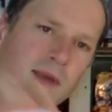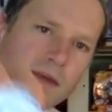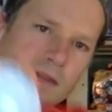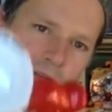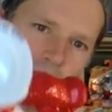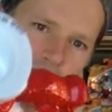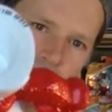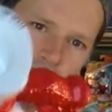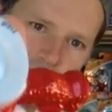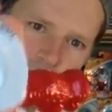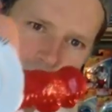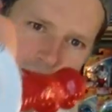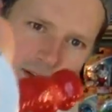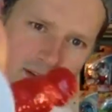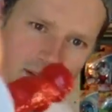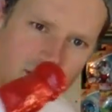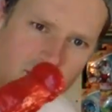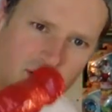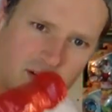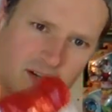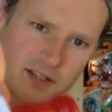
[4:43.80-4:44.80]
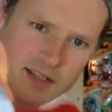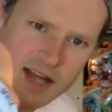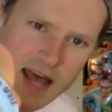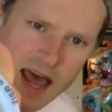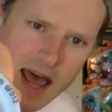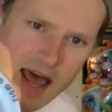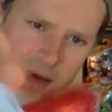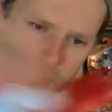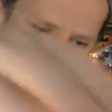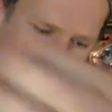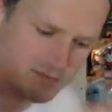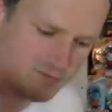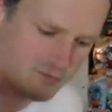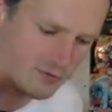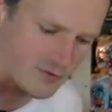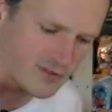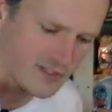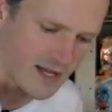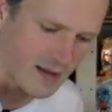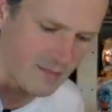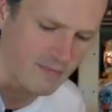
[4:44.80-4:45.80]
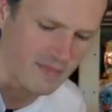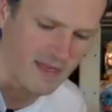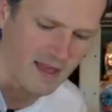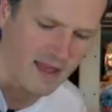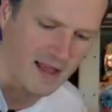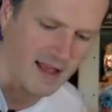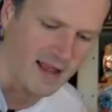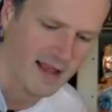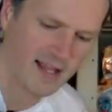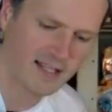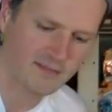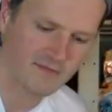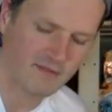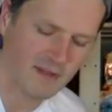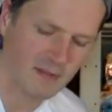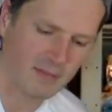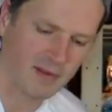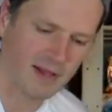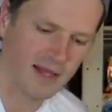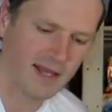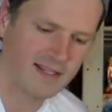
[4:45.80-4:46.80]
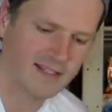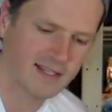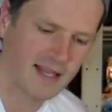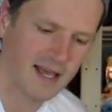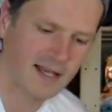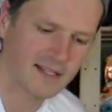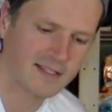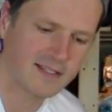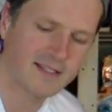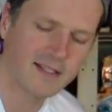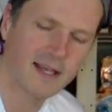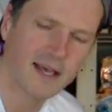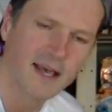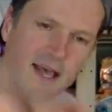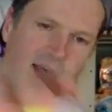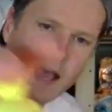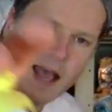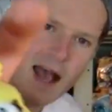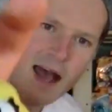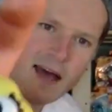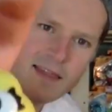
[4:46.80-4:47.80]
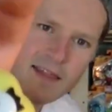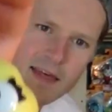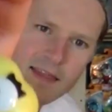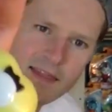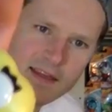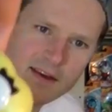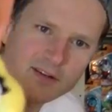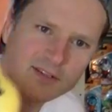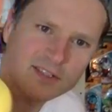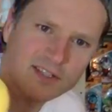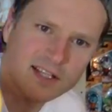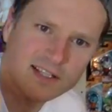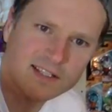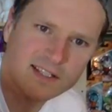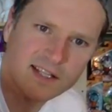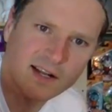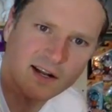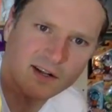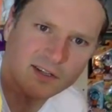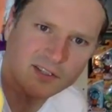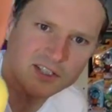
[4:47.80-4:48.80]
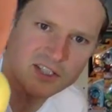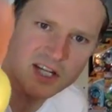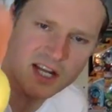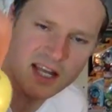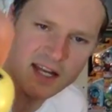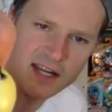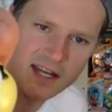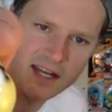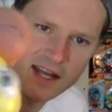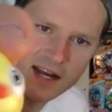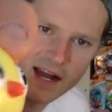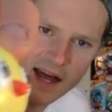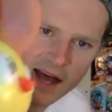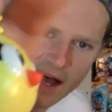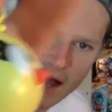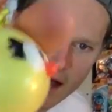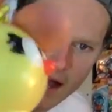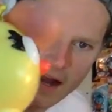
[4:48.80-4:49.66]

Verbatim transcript: Yeah, there's little tabs for something, I guess, for the play sets. And then there's this little Chickadita.